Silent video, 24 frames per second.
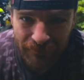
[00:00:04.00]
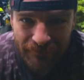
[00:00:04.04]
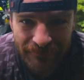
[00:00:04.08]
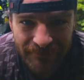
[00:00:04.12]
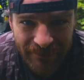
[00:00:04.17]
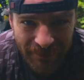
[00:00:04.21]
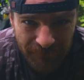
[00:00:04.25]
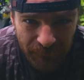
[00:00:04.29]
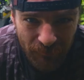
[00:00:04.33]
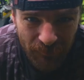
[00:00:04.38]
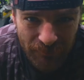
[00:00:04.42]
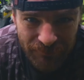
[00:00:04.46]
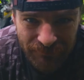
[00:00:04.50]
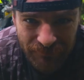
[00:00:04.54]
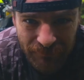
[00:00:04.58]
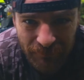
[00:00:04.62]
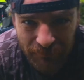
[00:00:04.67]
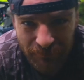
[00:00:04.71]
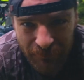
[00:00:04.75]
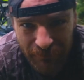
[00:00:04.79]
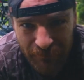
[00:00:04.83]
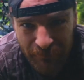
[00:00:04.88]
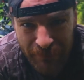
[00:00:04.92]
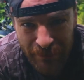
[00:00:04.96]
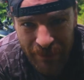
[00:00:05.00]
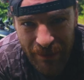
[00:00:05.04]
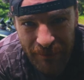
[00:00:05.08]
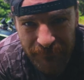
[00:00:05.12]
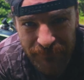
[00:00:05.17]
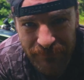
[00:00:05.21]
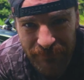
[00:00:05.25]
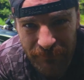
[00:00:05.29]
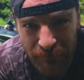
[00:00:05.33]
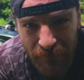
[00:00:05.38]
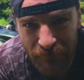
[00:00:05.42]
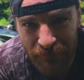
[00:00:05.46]
is that more true than when it
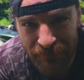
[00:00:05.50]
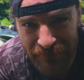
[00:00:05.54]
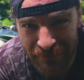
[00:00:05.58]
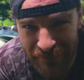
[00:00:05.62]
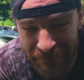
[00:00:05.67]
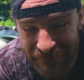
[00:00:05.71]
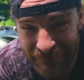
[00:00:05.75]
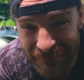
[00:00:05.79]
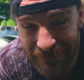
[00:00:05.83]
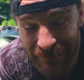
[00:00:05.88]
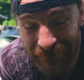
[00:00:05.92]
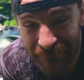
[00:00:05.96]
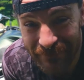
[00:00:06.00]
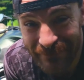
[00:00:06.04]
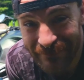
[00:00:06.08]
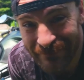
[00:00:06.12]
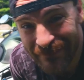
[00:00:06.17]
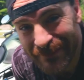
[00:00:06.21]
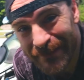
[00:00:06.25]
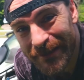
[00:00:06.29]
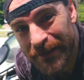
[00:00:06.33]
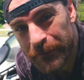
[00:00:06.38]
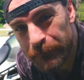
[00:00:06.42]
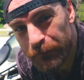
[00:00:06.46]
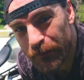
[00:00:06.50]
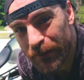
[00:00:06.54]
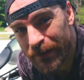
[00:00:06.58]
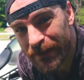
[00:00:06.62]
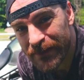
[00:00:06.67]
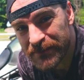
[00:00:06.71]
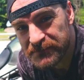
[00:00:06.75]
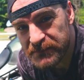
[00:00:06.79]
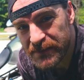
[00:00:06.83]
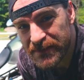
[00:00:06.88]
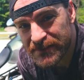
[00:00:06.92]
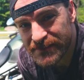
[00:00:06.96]
comes to motorcycle stuff, because it can get pretty
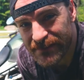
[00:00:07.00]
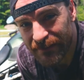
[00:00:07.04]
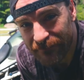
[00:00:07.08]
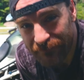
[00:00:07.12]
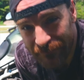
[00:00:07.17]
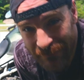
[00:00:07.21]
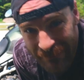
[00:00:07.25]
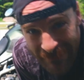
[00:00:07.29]
expensive,